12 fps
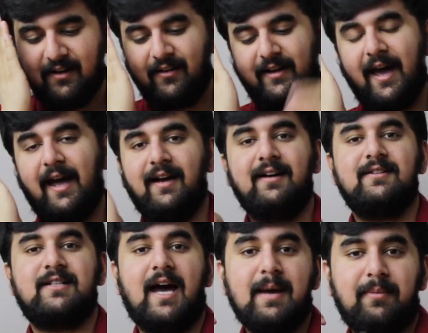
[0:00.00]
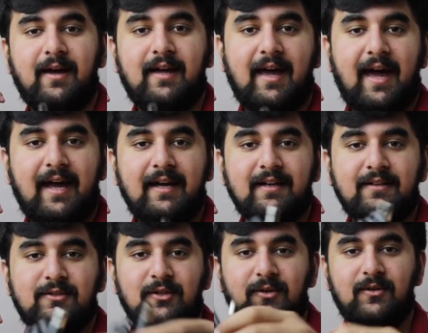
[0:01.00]
Okay, Type A
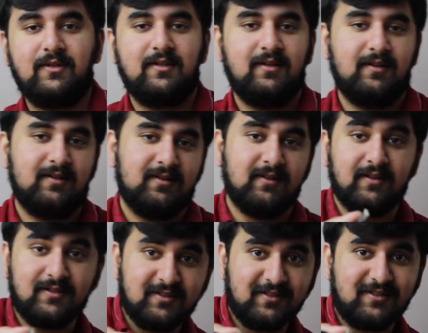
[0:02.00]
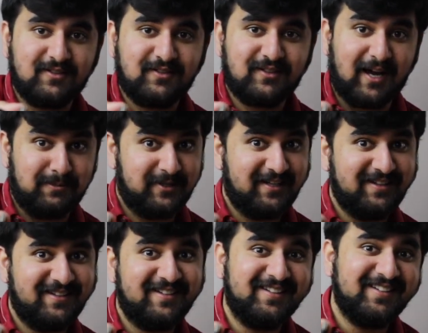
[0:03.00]
to Type-C.
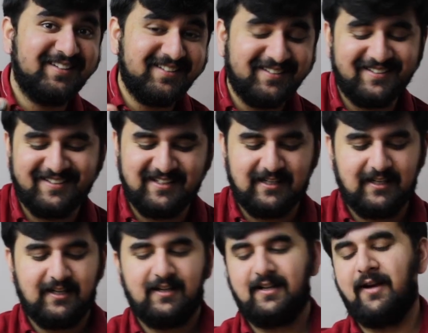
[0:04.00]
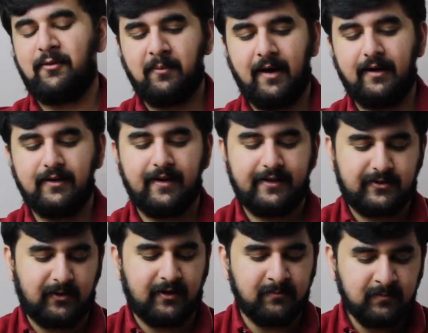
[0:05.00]
Never mind, next
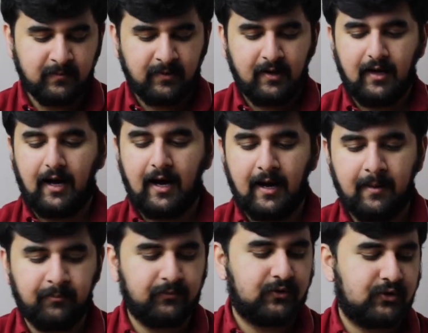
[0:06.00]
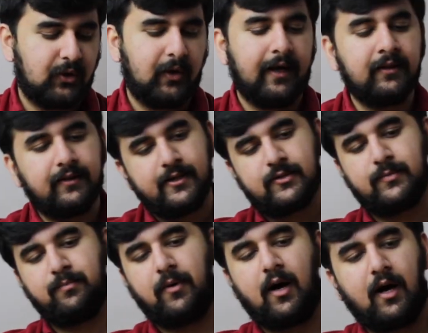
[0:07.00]
one. So in this
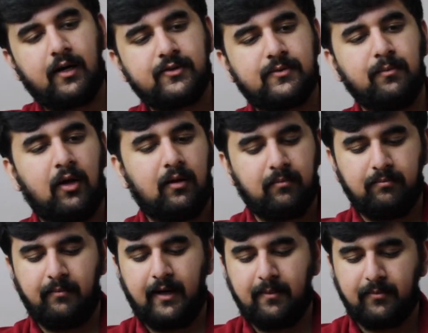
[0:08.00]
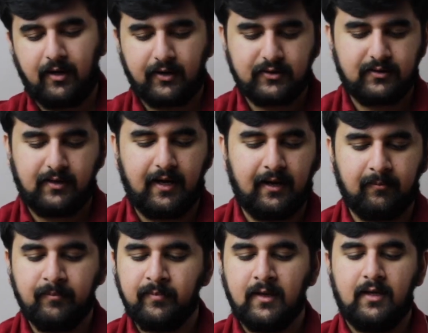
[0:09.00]
box, small mini box thing,
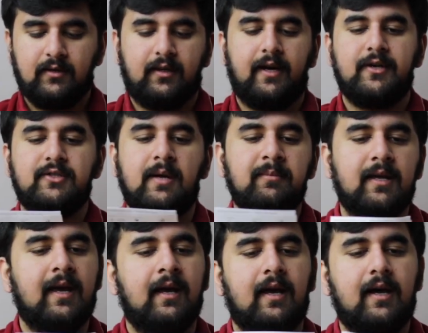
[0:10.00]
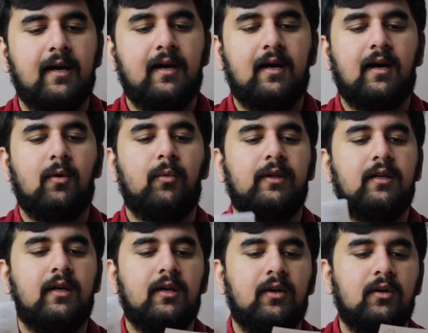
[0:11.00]
there's something with
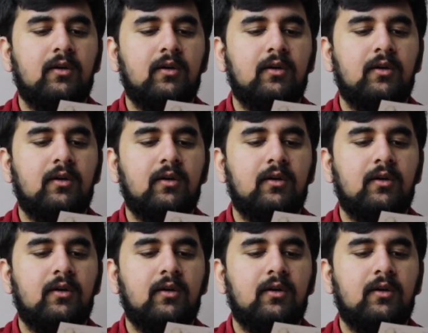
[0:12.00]
the,